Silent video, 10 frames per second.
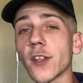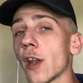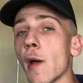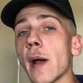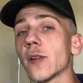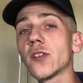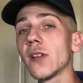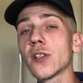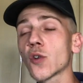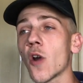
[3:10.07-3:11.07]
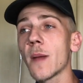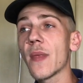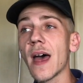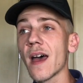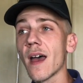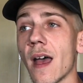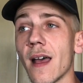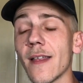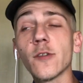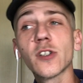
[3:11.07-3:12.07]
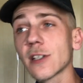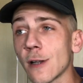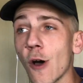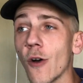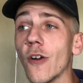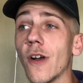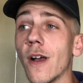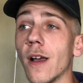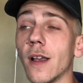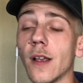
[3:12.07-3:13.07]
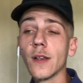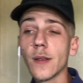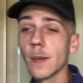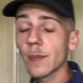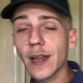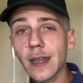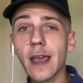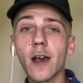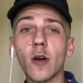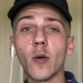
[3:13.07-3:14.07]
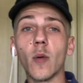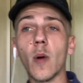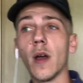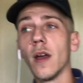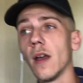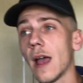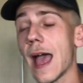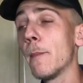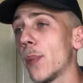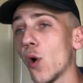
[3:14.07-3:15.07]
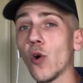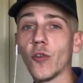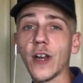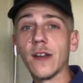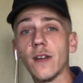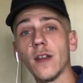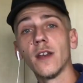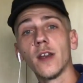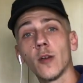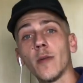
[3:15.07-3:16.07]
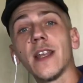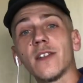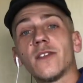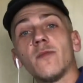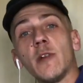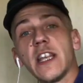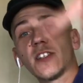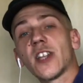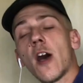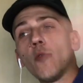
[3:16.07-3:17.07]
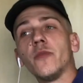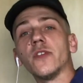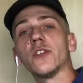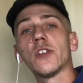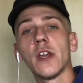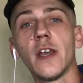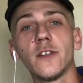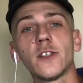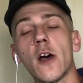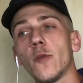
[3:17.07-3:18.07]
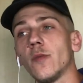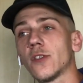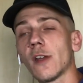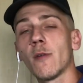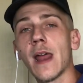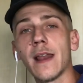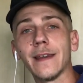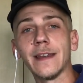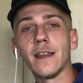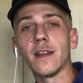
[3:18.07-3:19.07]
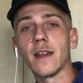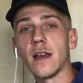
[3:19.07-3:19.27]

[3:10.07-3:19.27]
I don't know how else to describe that. That was just long, bloody hell, and boring. With your with your tones, tone tonality and